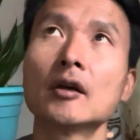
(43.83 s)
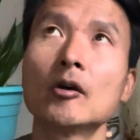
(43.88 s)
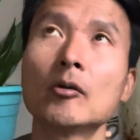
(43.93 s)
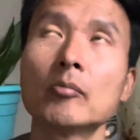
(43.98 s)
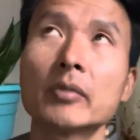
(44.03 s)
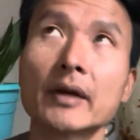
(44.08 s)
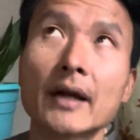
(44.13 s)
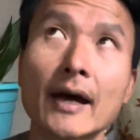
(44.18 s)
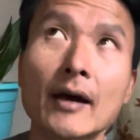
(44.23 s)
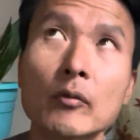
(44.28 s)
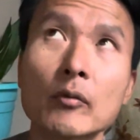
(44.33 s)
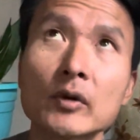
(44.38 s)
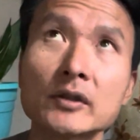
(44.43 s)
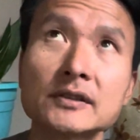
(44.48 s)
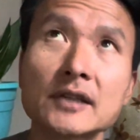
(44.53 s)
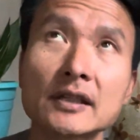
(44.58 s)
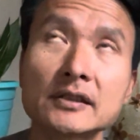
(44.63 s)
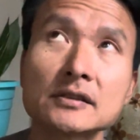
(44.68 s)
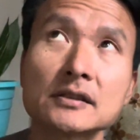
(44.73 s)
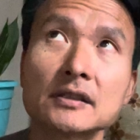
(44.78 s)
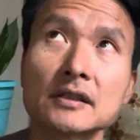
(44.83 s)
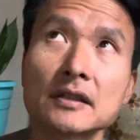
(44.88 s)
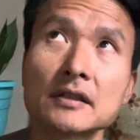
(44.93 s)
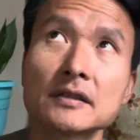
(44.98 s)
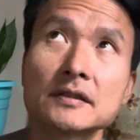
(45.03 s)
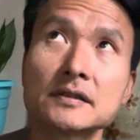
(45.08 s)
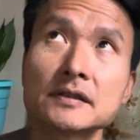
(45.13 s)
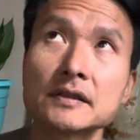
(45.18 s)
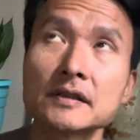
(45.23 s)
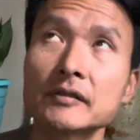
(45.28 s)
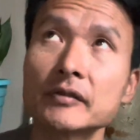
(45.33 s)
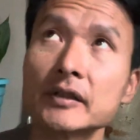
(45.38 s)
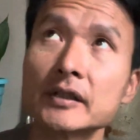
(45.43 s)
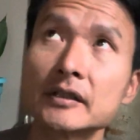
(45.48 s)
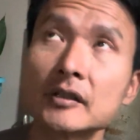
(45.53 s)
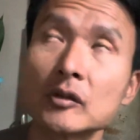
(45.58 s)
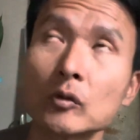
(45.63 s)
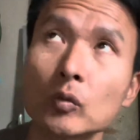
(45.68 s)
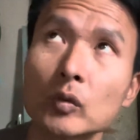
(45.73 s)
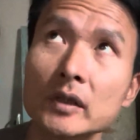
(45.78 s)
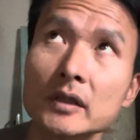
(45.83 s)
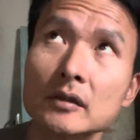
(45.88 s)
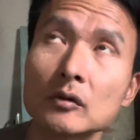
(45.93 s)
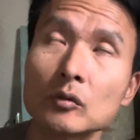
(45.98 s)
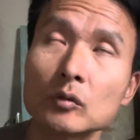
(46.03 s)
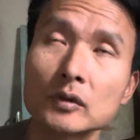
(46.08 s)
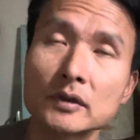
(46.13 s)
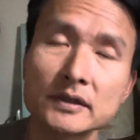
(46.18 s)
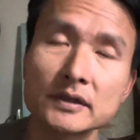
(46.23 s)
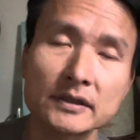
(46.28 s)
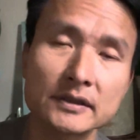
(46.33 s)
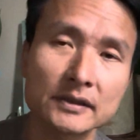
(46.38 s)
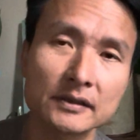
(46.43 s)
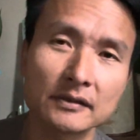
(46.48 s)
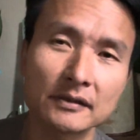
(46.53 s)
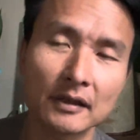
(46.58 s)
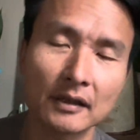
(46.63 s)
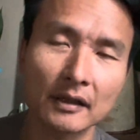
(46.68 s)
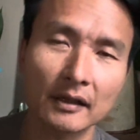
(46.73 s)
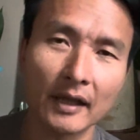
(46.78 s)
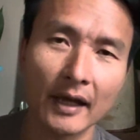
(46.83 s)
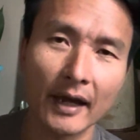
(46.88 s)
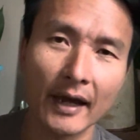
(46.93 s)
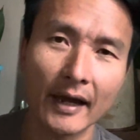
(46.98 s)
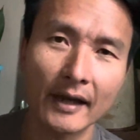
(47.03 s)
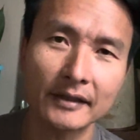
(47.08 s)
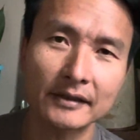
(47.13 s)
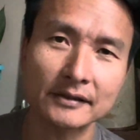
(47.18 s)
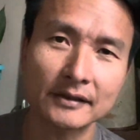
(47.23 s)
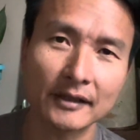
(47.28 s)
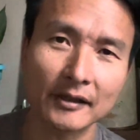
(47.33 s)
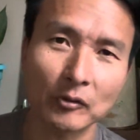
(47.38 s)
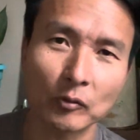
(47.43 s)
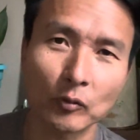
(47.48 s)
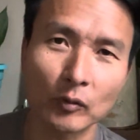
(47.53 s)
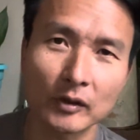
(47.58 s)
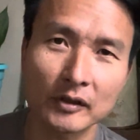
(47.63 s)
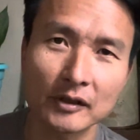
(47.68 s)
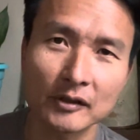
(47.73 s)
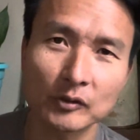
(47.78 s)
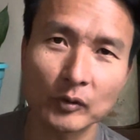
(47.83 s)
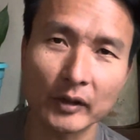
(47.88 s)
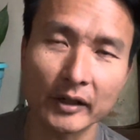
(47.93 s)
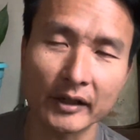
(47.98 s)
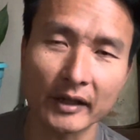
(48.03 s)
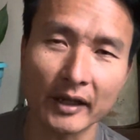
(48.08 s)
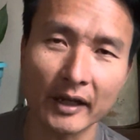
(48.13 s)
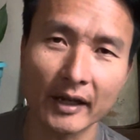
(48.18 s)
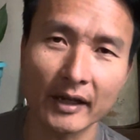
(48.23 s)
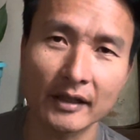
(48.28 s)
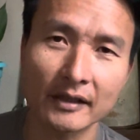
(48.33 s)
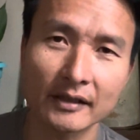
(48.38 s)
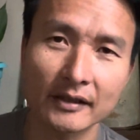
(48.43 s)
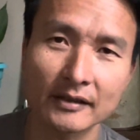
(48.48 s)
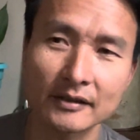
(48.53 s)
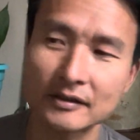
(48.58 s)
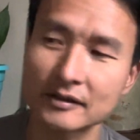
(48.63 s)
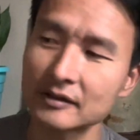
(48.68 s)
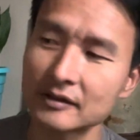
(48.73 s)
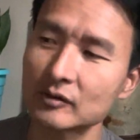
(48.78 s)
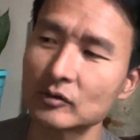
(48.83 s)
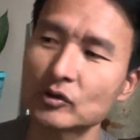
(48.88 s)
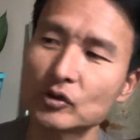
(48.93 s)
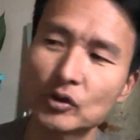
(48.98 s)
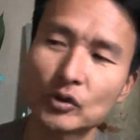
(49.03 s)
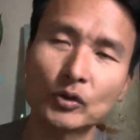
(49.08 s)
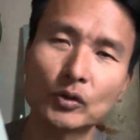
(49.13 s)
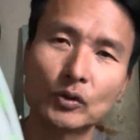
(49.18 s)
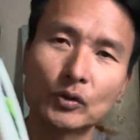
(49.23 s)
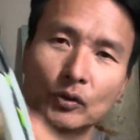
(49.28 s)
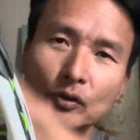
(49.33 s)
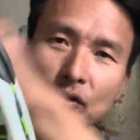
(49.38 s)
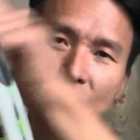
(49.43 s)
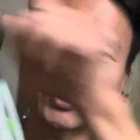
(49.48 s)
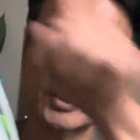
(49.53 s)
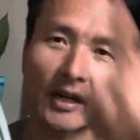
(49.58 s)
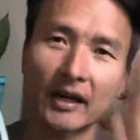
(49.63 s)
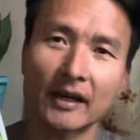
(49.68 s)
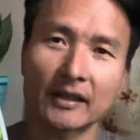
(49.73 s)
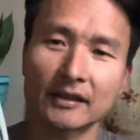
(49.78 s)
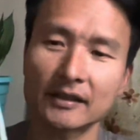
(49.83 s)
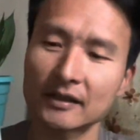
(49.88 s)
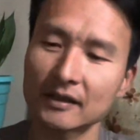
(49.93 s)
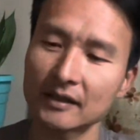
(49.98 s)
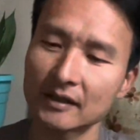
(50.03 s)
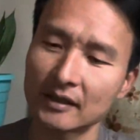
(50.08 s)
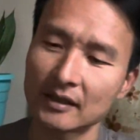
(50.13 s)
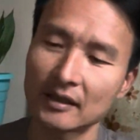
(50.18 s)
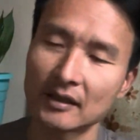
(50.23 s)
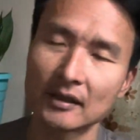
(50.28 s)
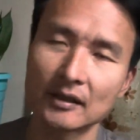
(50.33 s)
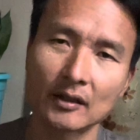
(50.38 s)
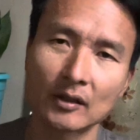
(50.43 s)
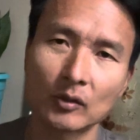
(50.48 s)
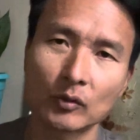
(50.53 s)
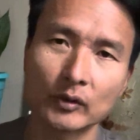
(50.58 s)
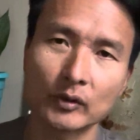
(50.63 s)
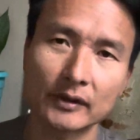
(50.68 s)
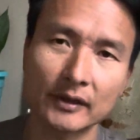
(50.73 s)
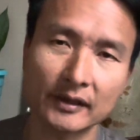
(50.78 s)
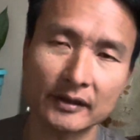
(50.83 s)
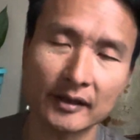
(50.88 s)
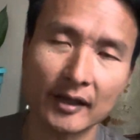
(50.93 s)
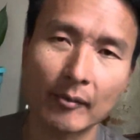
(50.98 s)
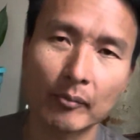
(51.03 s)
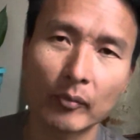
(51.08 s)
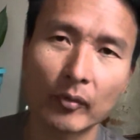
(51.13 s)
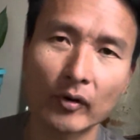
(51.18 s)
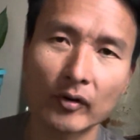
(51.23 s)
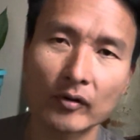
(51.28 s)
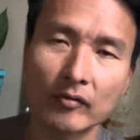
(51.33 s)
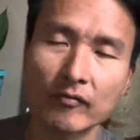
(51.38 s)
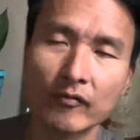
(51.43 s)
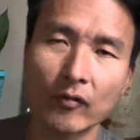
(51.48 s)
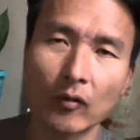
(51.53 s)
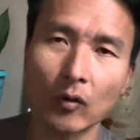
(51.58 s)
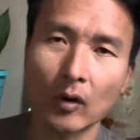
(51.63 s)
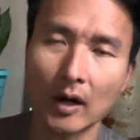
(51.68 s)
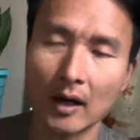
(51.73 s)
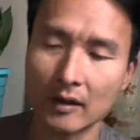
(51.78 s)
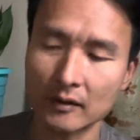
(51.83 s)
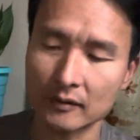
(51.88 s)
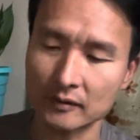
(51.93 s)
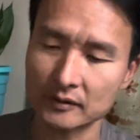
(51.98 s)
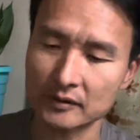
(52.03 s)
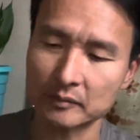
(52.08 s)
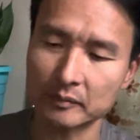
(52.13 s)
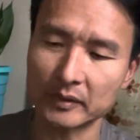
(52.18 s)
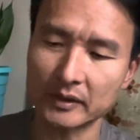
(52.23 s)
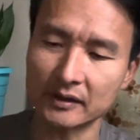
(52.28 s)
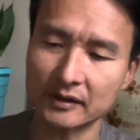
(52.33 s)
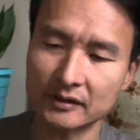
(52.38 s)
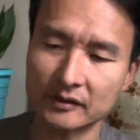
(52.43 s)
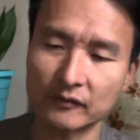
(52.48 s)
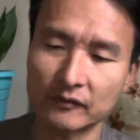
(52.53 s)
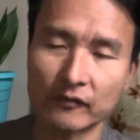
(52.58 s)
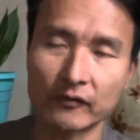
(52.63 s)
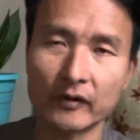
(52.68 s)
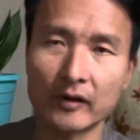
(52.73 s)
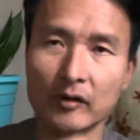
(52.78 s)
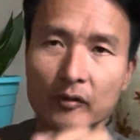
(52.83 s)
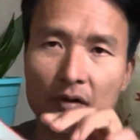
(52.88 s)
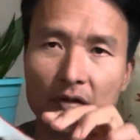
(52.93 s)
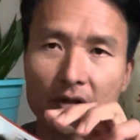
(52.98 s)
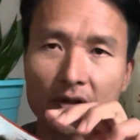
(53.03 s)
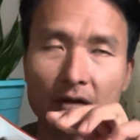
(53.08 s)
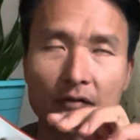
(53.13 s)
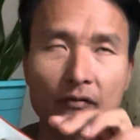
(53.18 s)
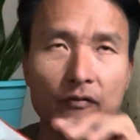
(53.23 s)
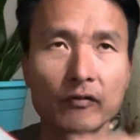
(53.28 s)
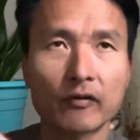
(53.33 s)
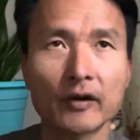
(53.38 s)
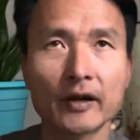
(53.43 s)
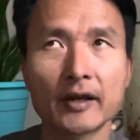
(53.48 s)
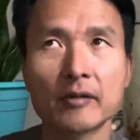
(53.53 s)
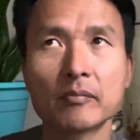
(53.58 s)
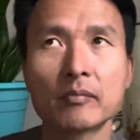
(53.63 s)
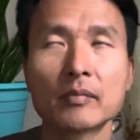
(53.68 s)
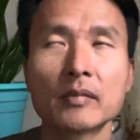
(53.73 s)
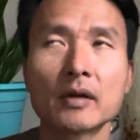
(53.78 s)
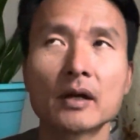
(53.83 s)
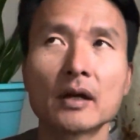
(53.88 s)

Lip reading: But I was actually considering the Wilson Clash, like 108-inch huge head with like 10.4 ounce, but it's very thick frame.